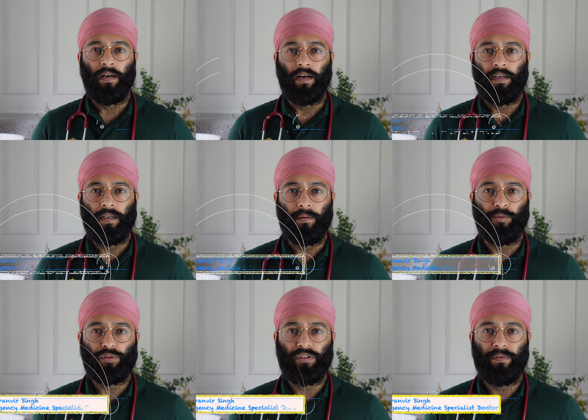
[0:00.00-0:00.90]
Hi, I'm
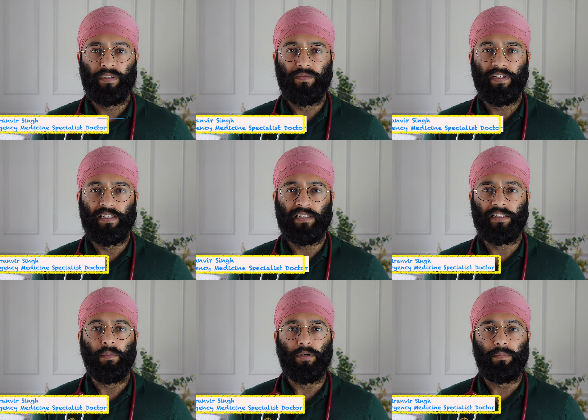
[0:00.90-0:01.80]
Doctor Miranvir Singh.
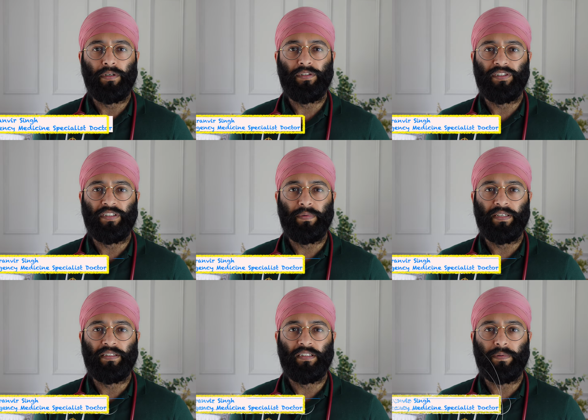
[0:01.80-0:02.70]
I'm an emergency
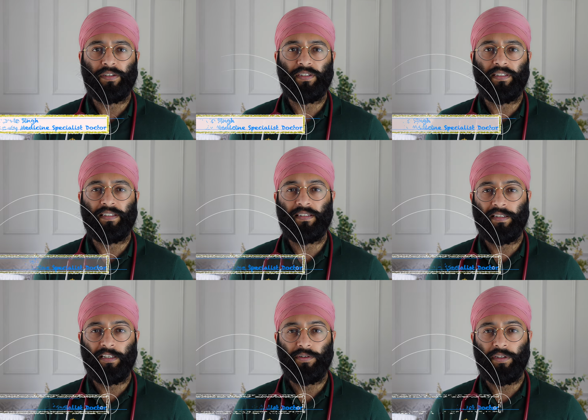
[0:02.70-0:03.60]
medicine specialist
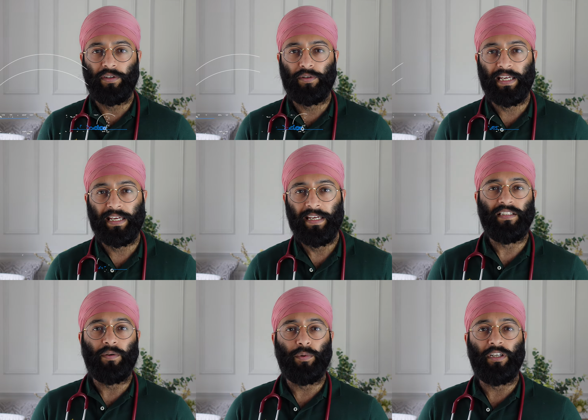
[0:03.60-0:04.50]
here in the U K.
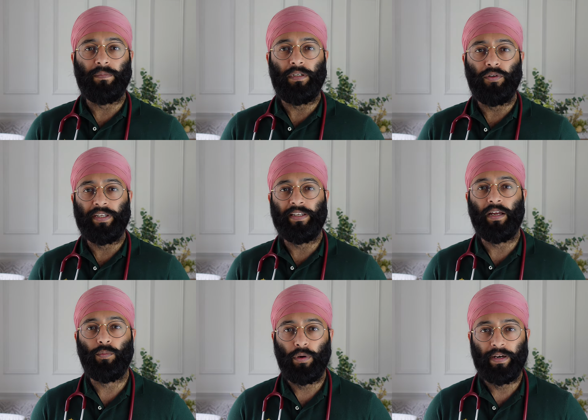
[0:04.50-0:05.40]
Today we're going to be looking
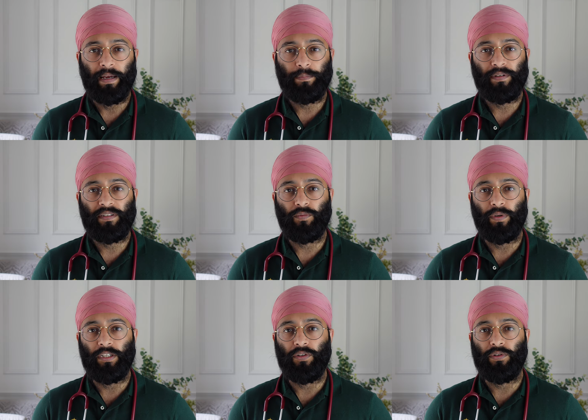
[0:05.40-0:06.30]
at what happens
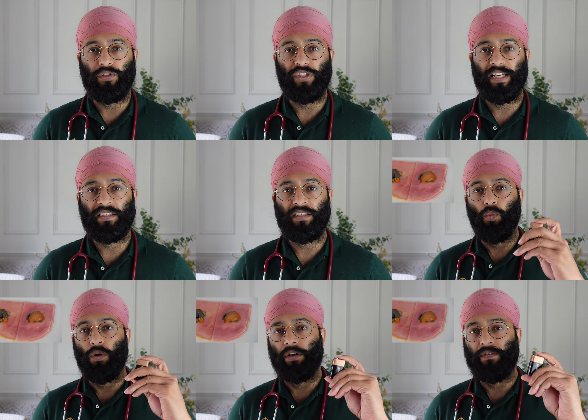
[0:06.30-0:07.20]
when you ingest
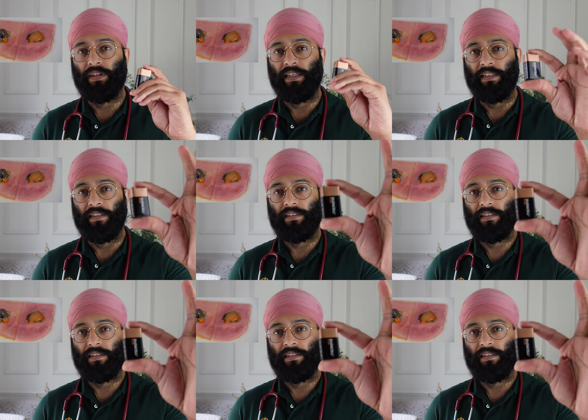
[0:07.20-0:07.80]
one of these.